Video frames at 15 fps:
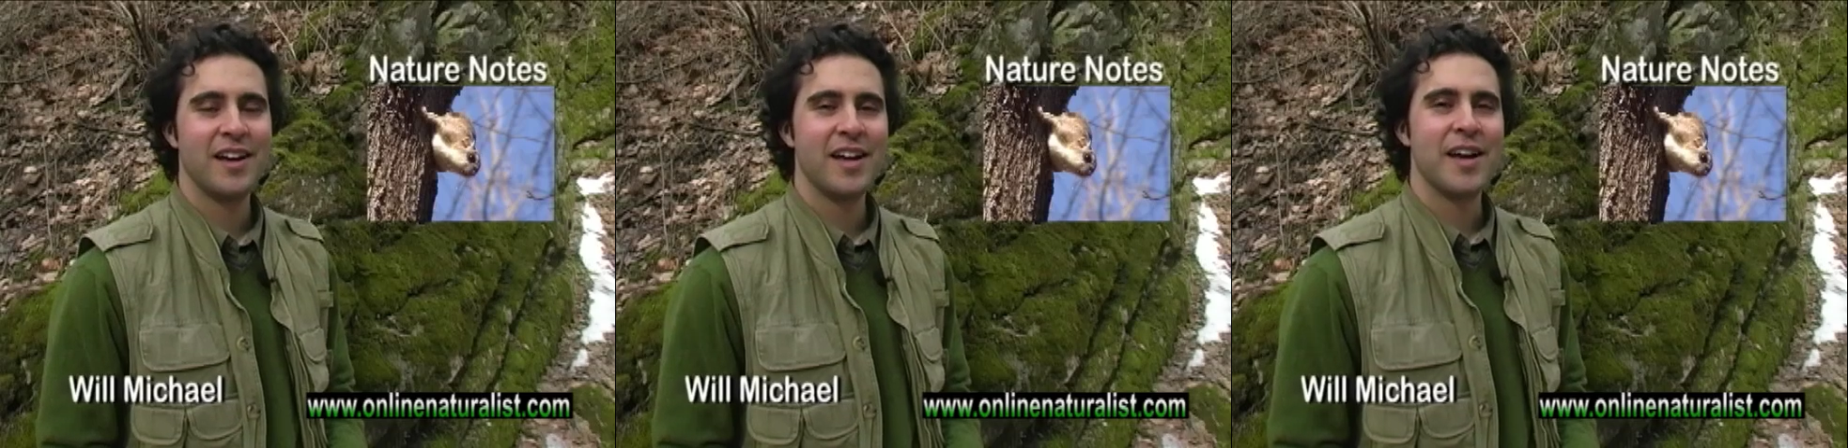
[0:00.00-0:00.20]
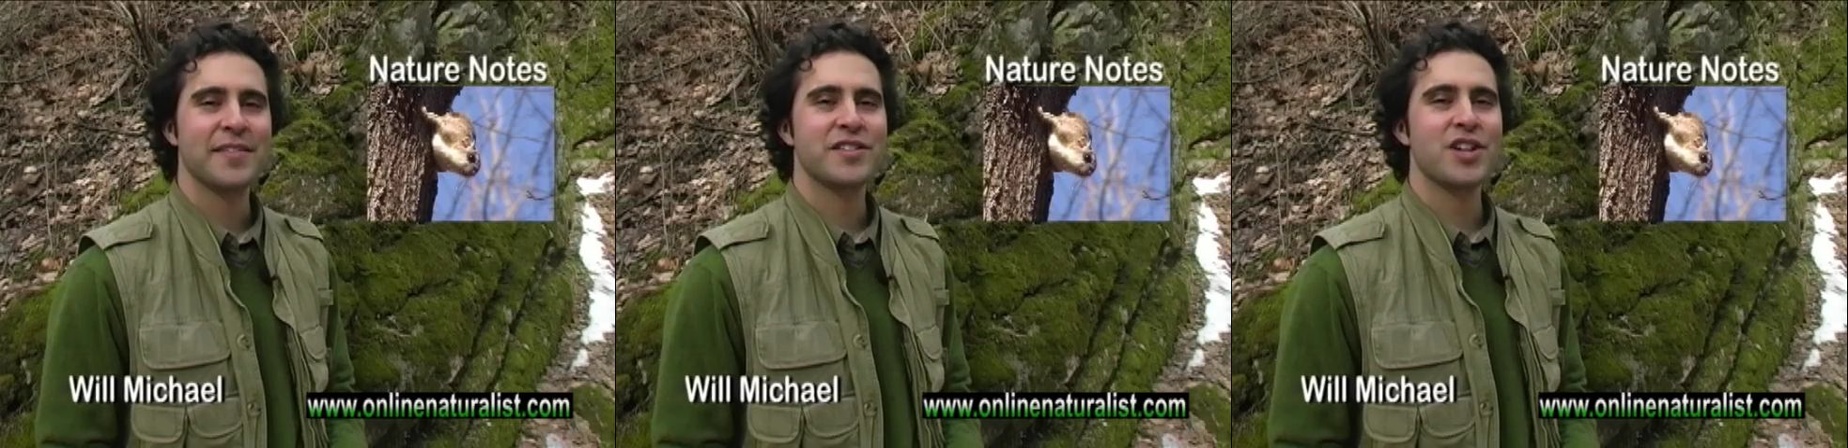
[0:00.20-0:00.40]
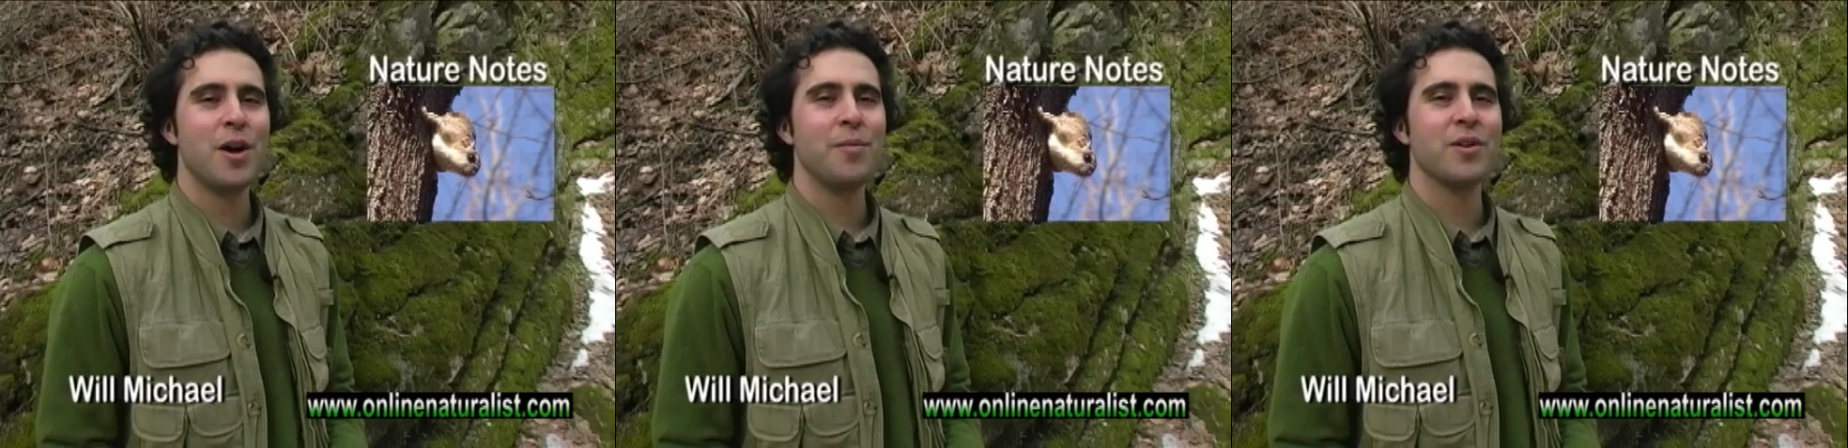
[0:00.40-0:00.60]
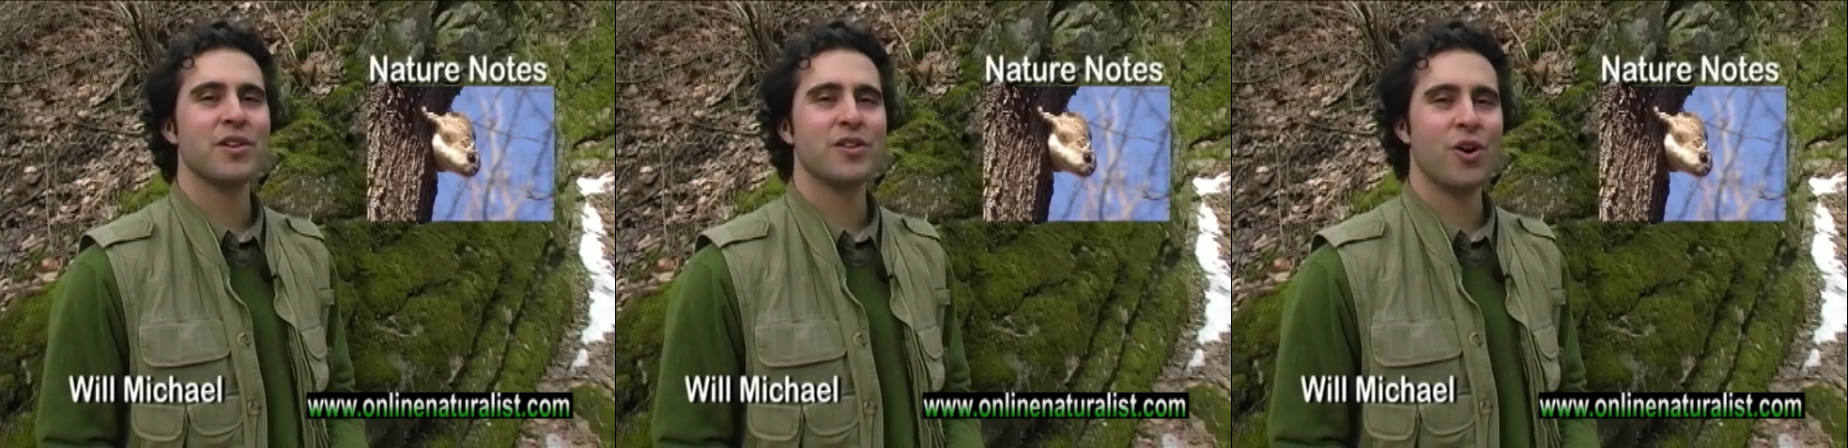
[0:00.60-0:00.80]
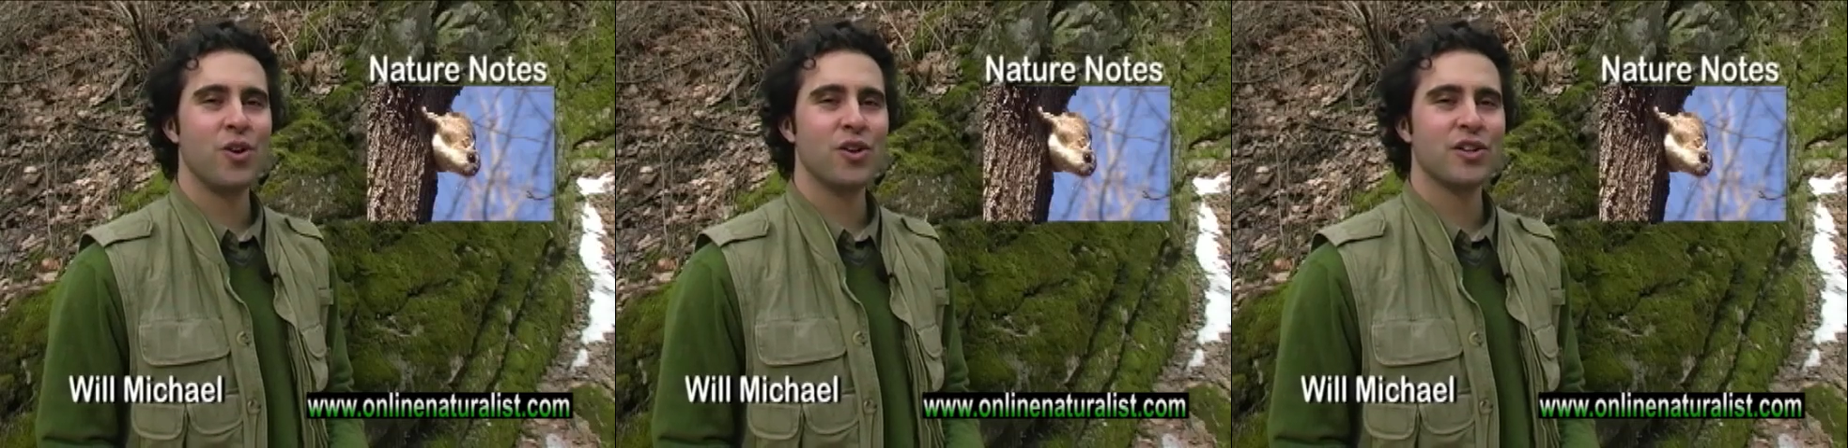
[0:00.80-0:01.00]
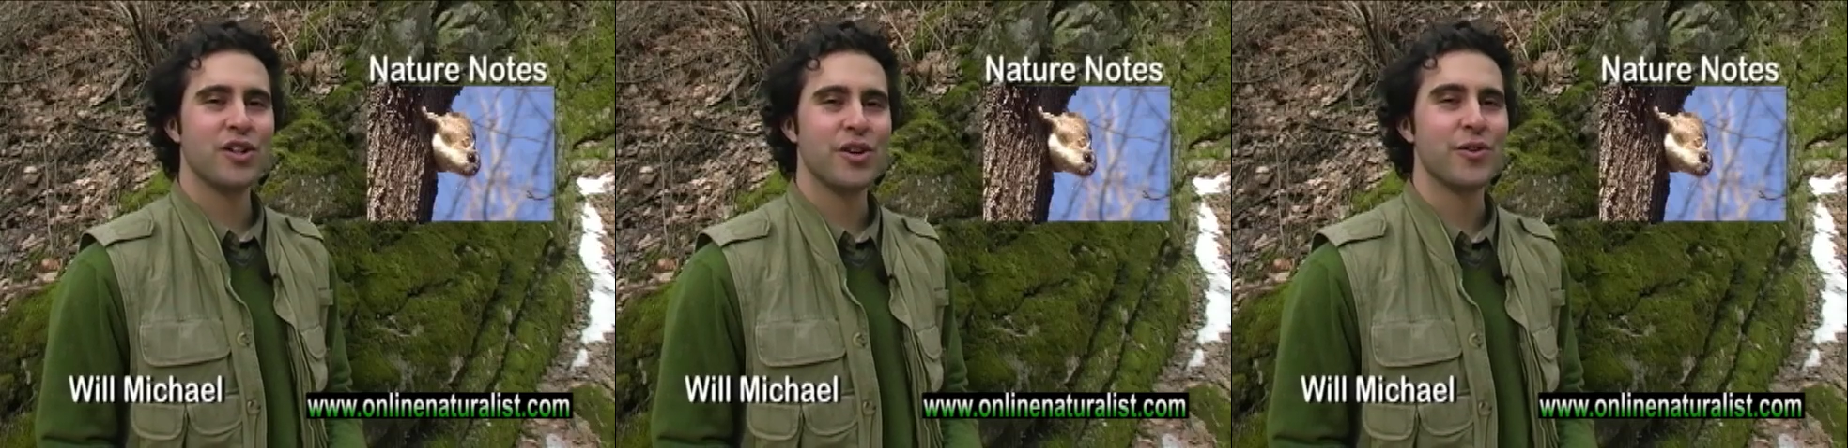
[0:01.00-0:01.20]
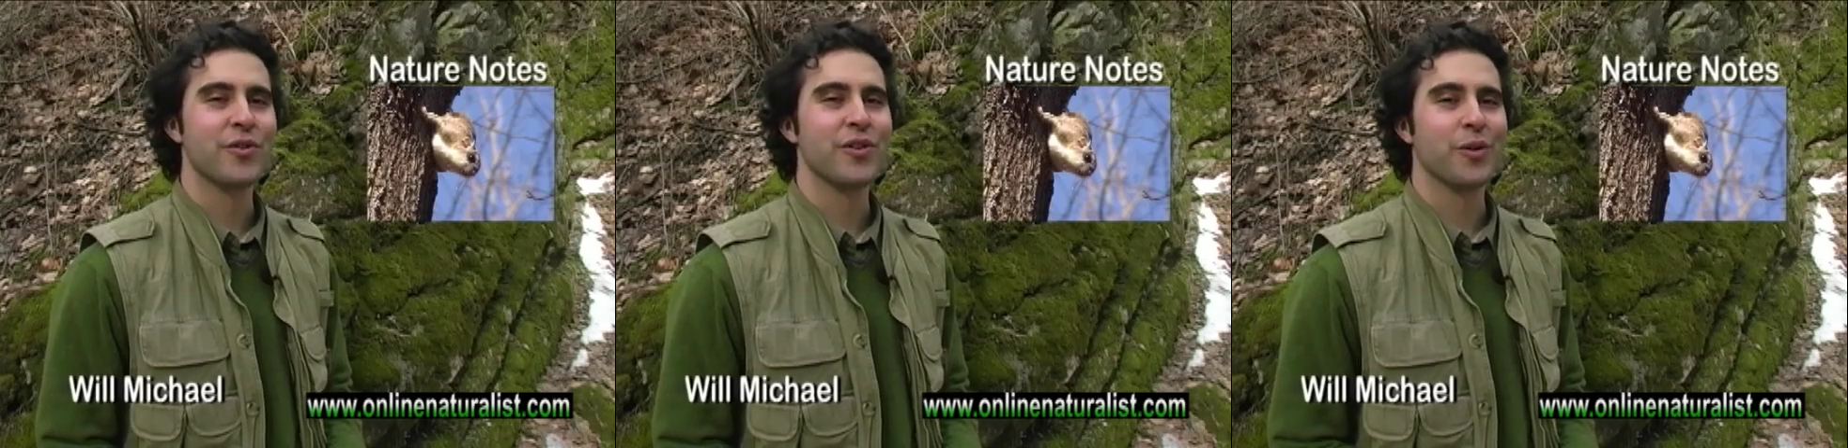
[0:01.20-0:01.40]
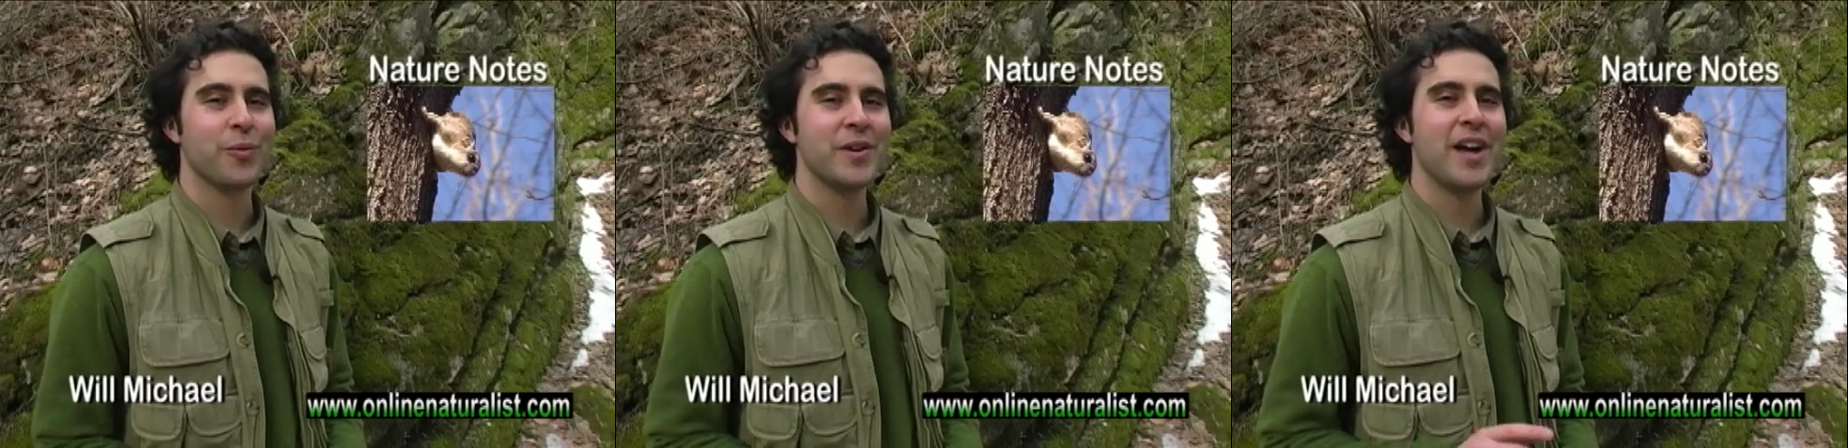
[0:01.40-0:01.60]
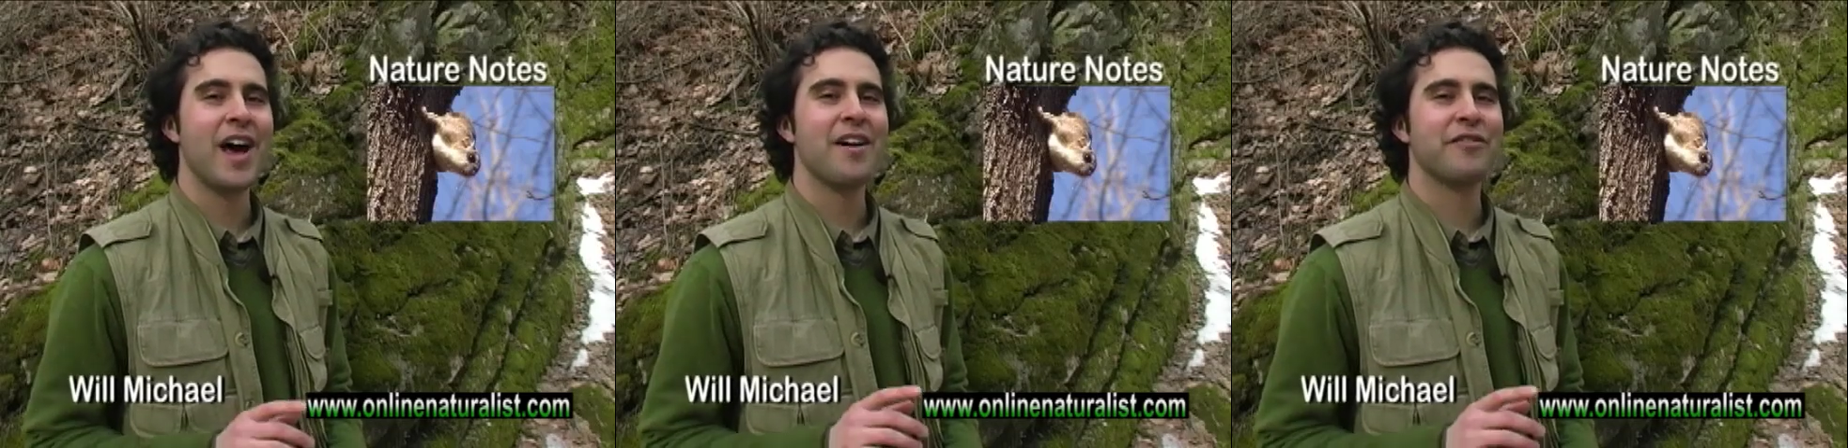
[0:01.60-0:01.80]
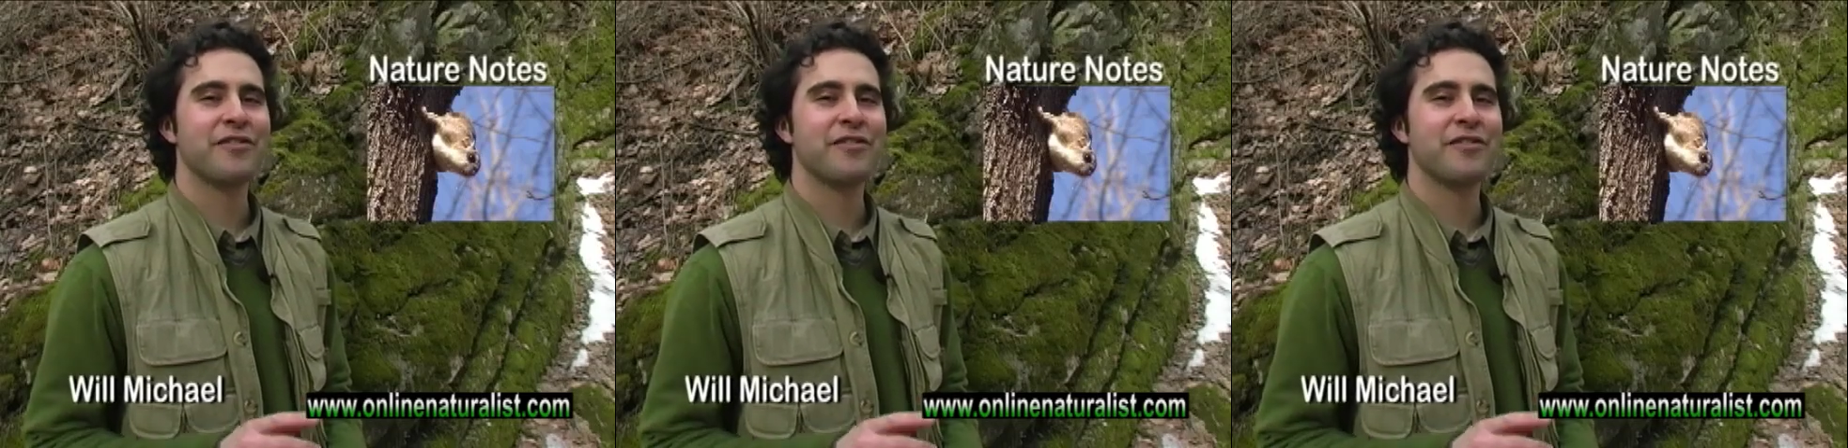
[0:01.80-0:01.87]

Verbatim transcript: If someone told you that we have